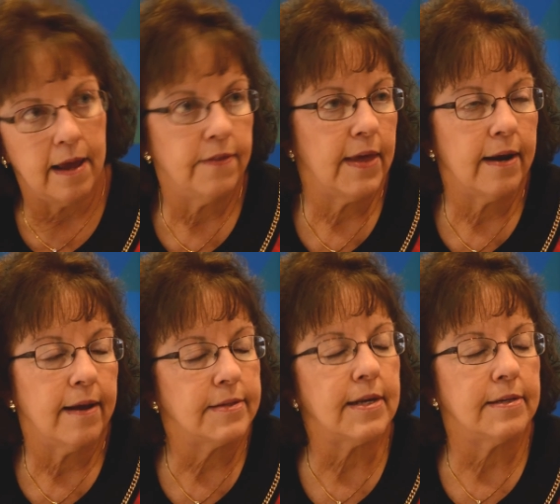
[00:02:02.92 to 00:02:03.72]
and, then
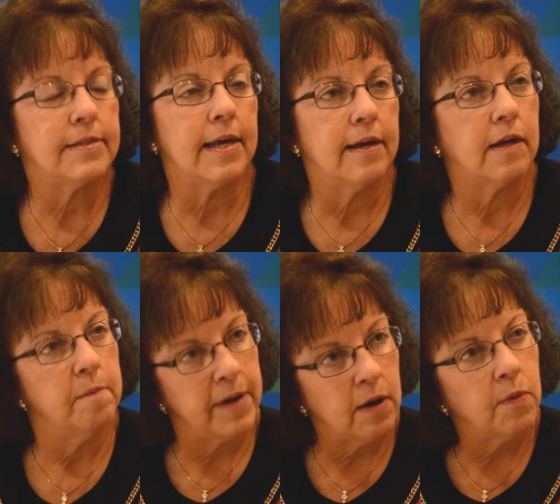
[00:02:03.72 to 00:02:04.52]
as I said,
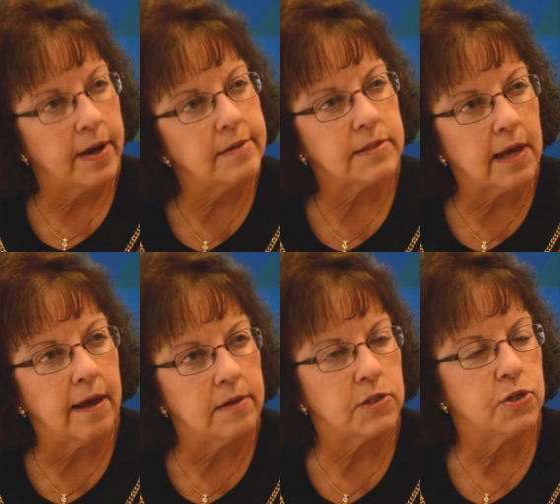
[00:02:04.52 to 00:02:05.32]
compare what it
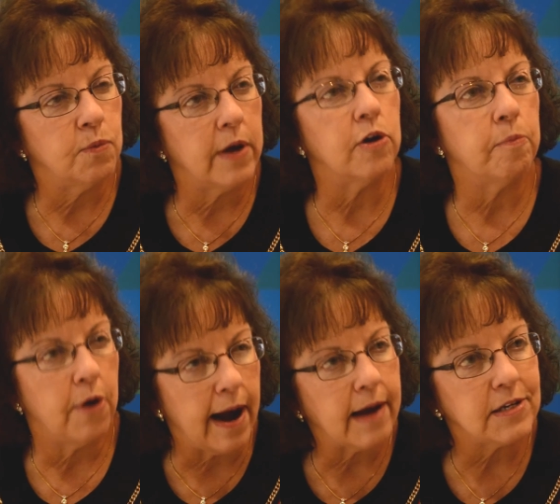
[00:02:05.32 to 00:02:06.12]
says to what your
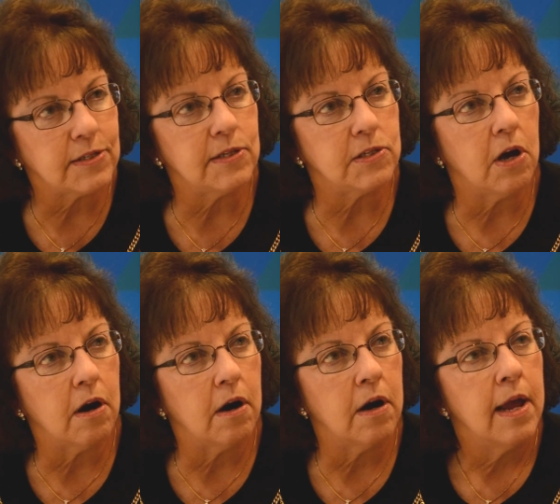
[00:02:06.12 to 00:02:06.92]
practices
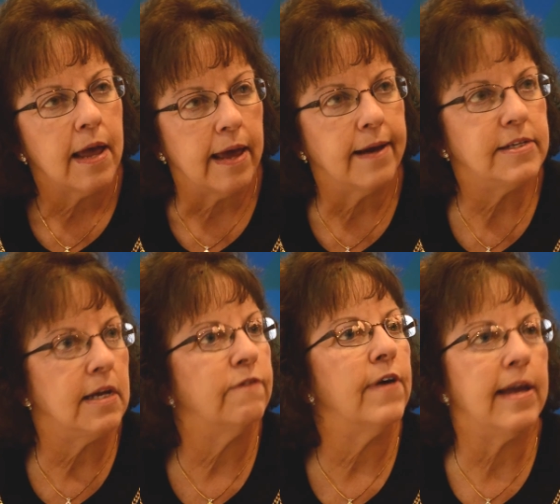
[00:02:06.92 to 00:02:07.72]
are and
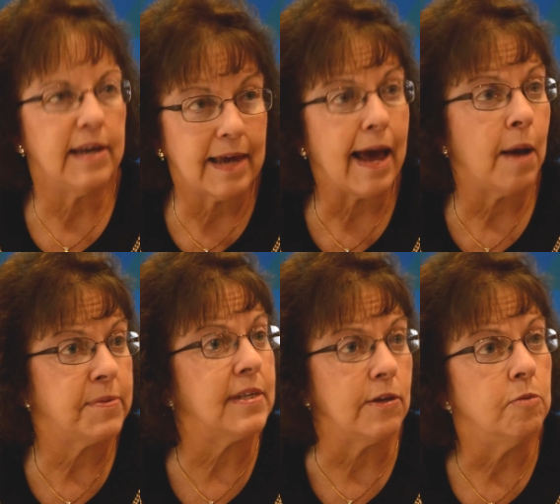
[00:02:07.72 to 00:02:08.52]
identify any
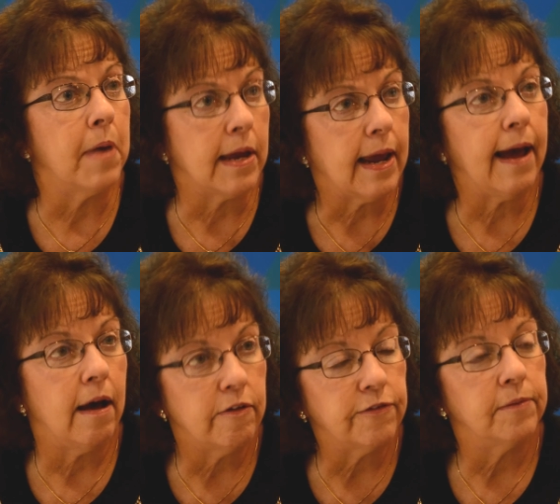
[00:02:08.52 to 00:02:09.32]
gaps that you might have.